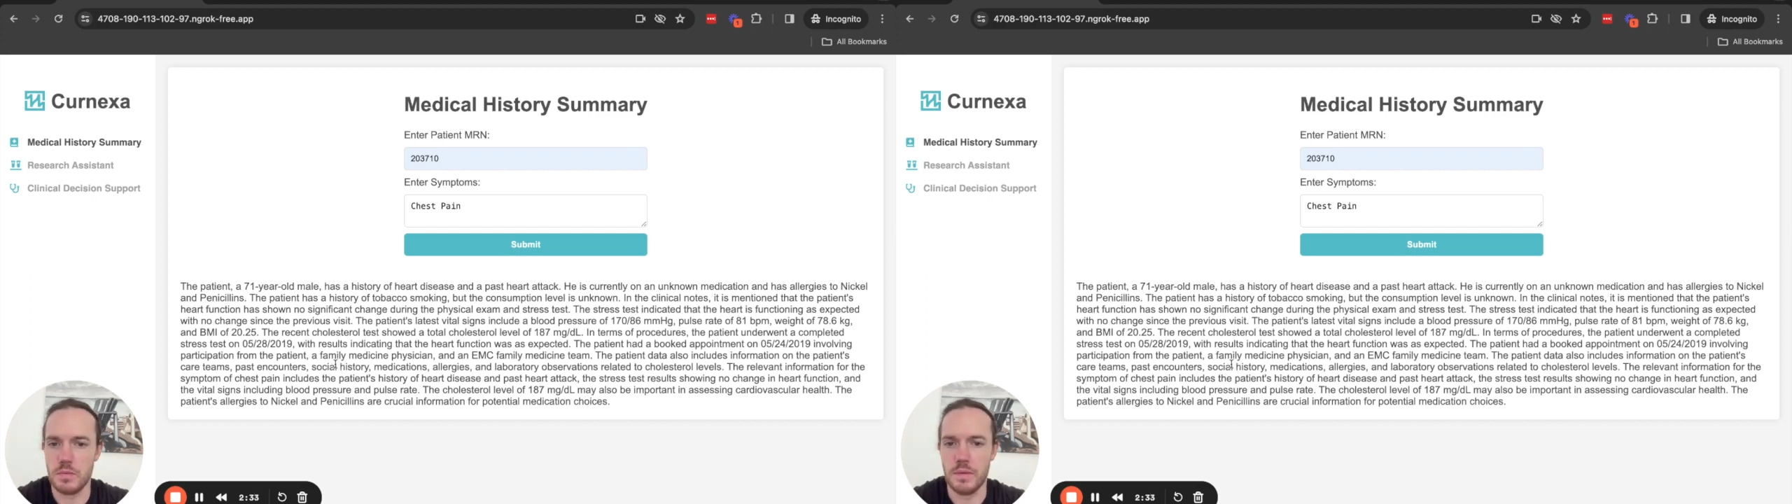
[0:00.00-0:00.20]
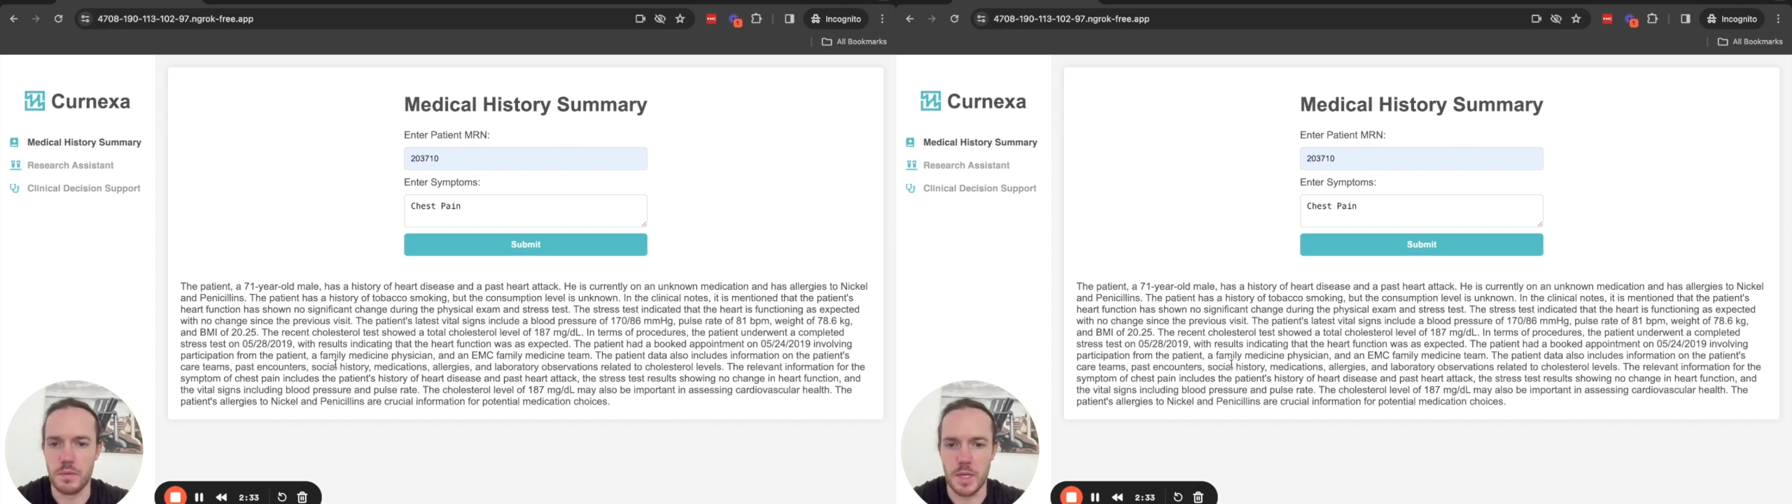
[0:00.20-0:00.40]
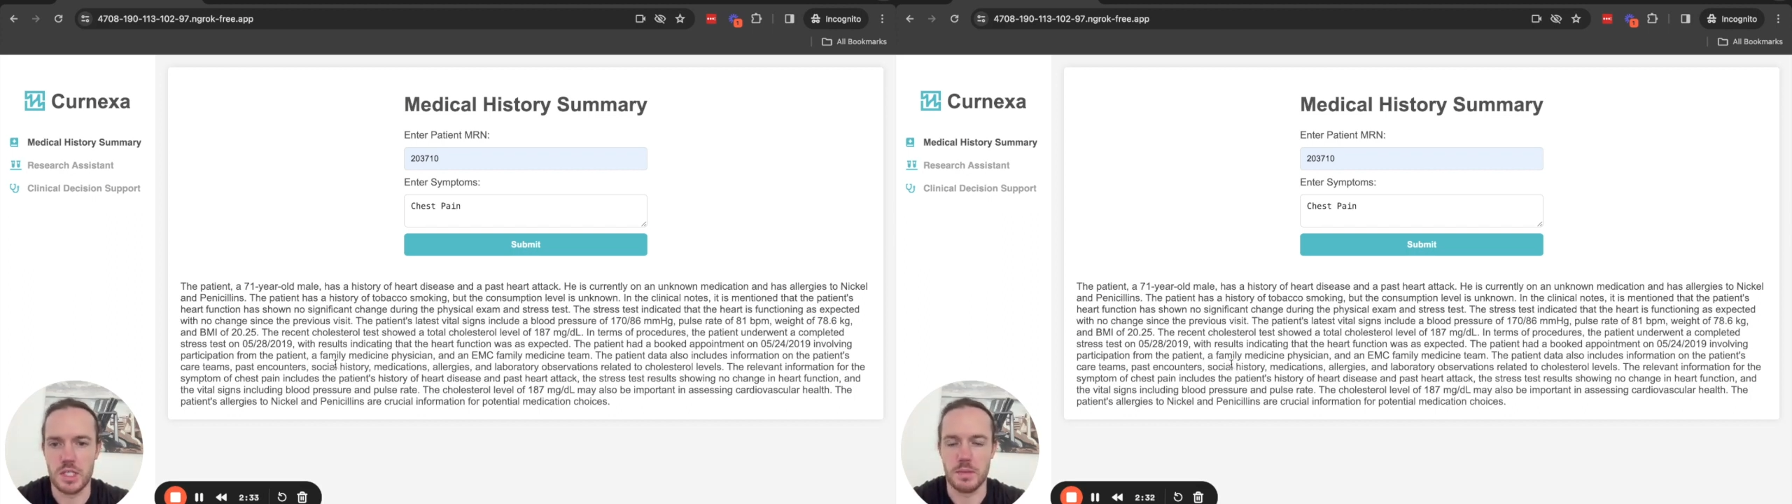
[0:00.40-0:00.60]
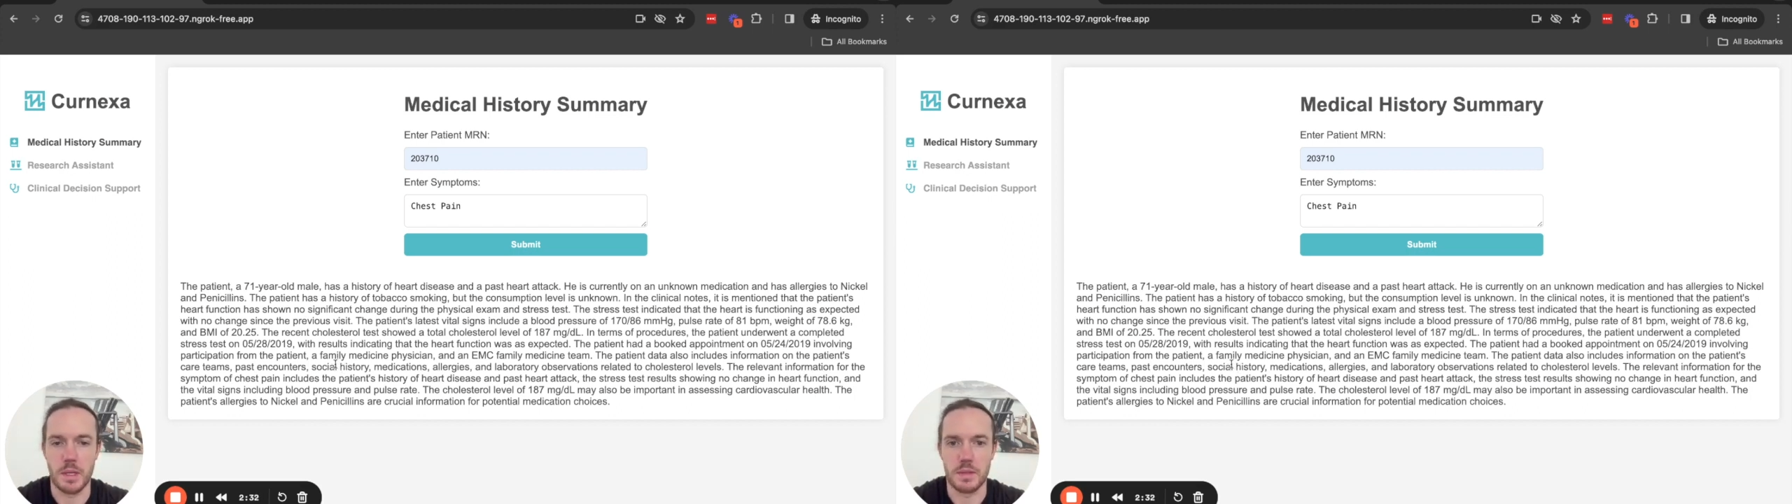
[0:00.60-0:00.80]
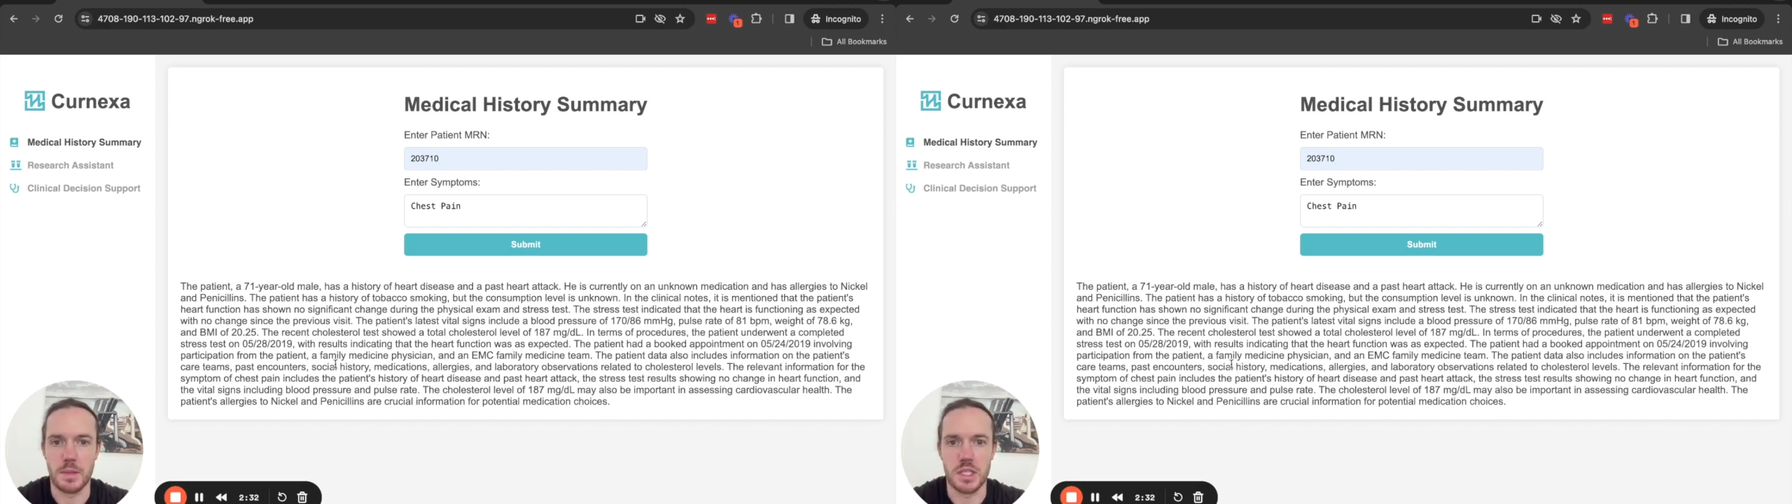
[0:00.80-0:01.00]
information
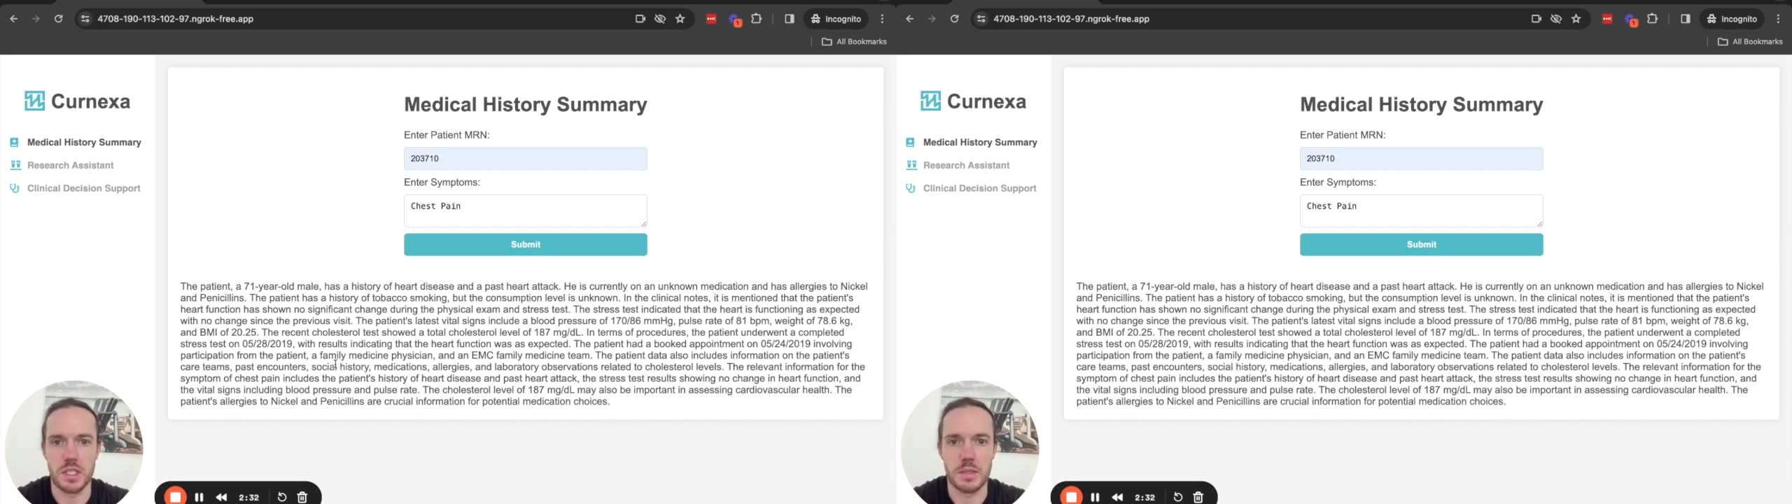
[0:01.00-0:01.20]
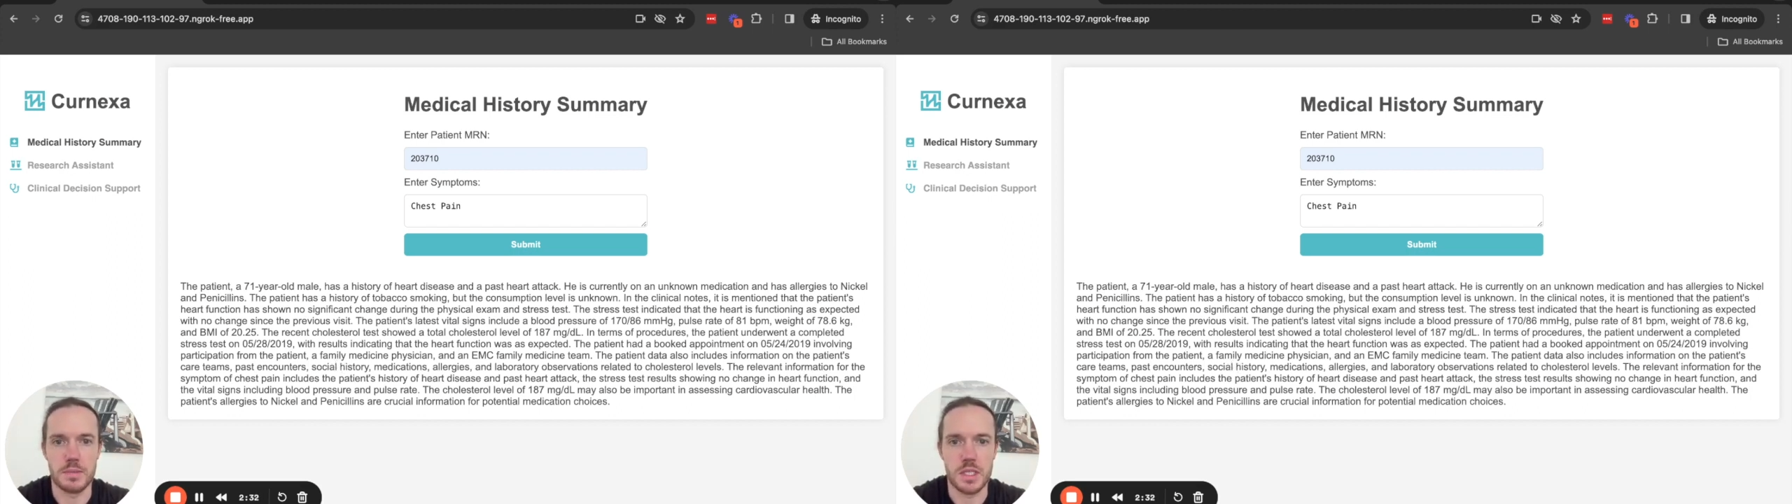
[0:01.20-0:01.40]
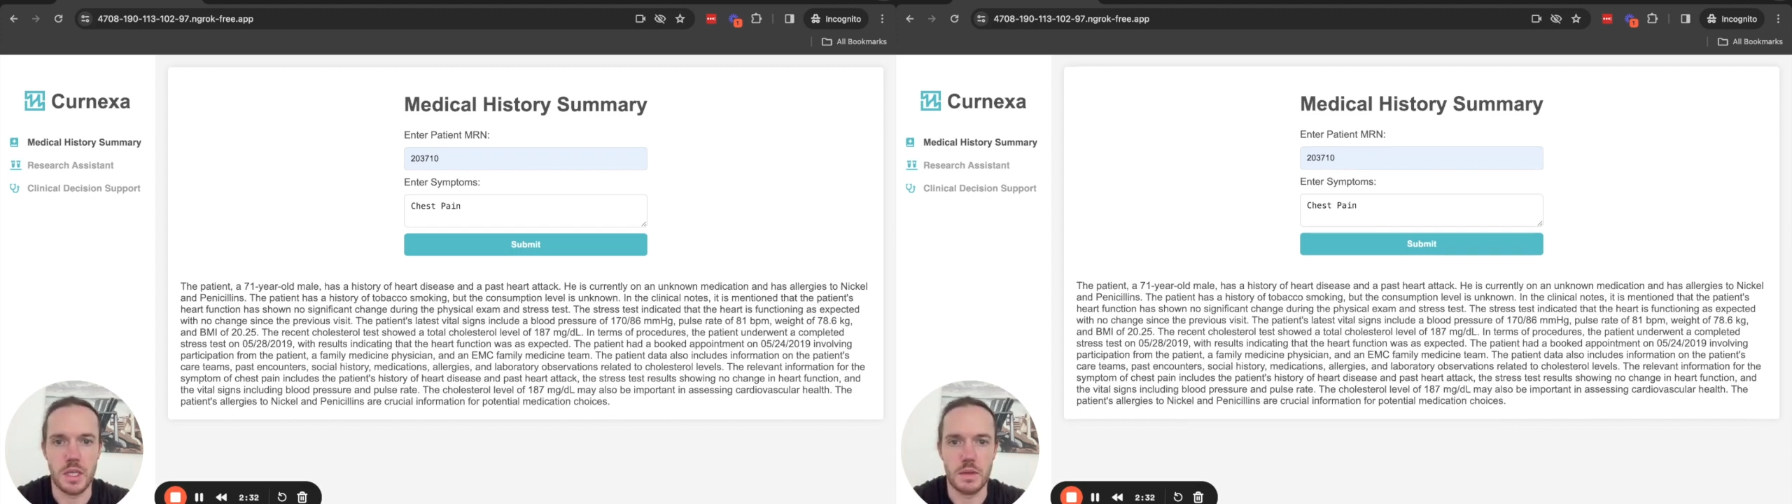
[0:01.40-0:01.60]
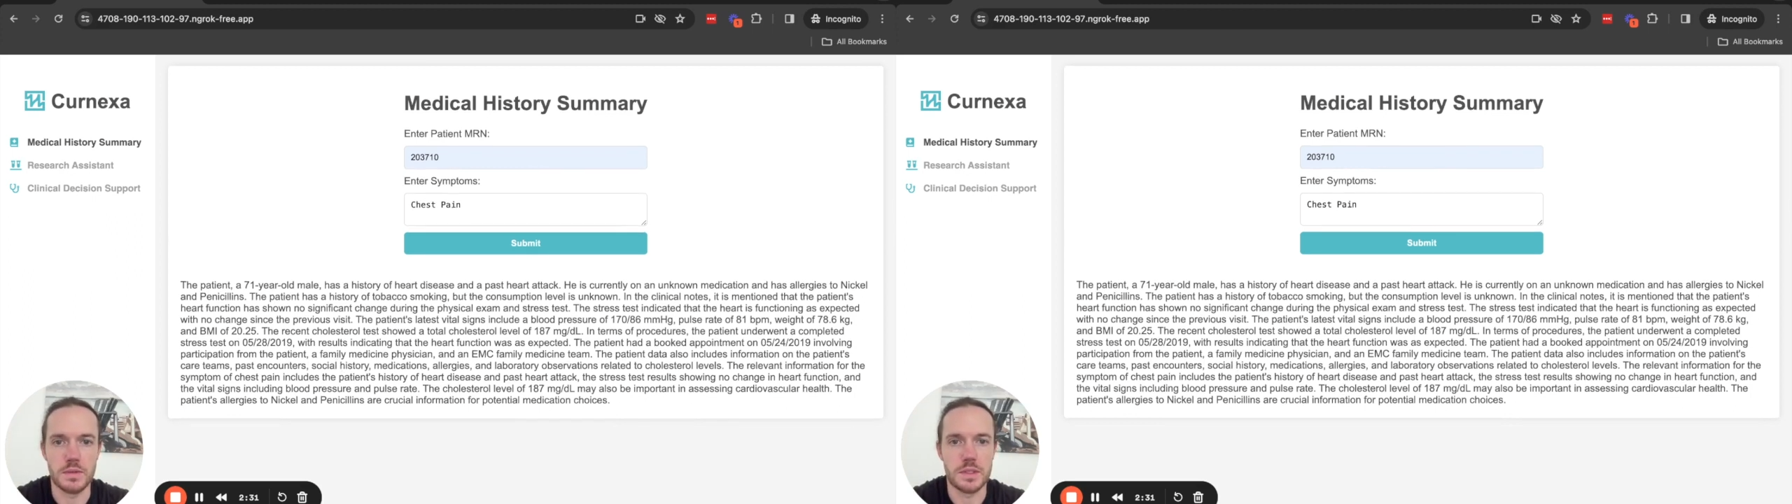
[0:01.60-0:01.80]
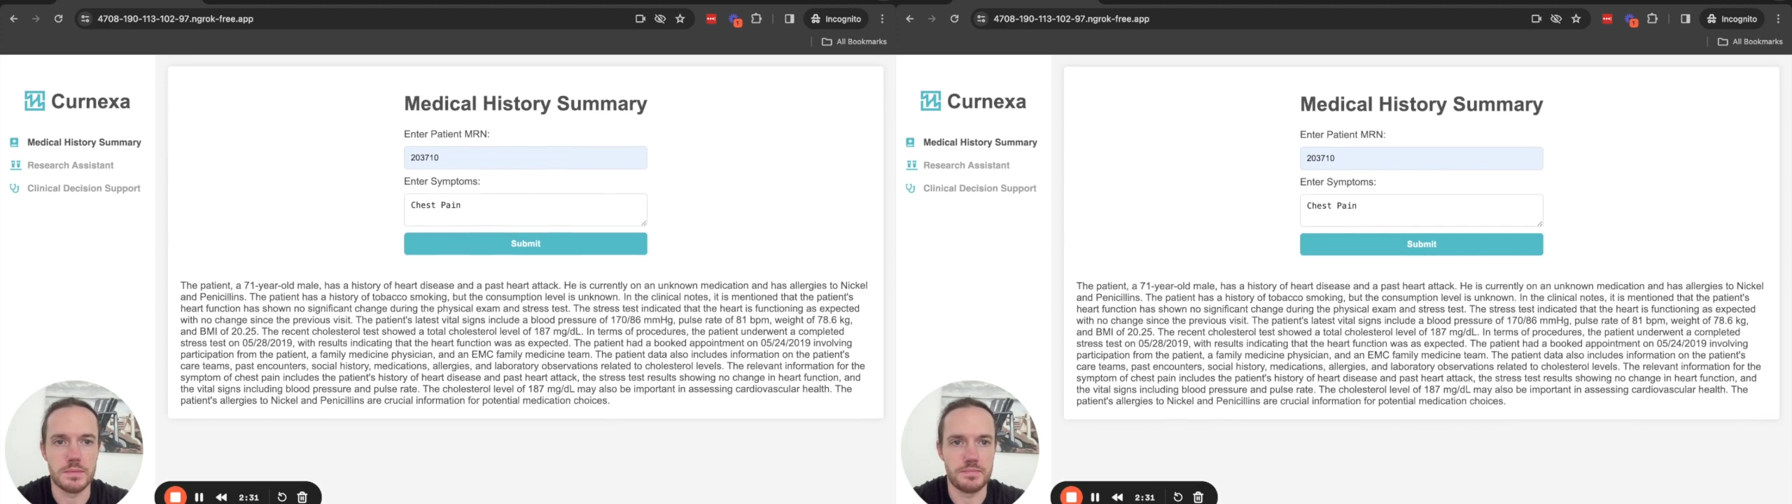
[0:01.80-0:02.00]
about the patient themselves.